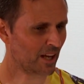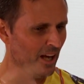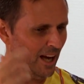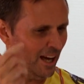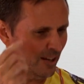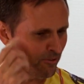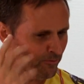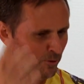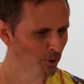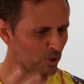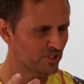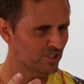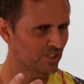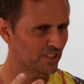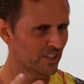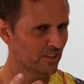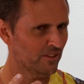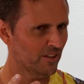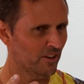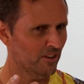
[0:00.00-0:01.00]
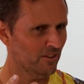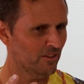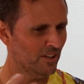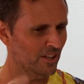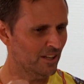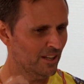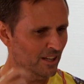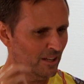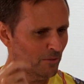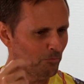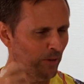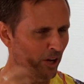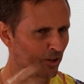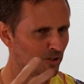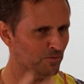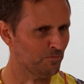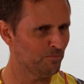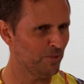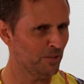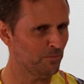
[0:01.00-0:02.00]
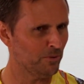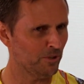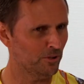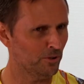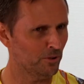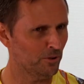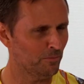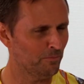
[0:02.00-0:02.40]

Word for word: Unfortunately, though, most people who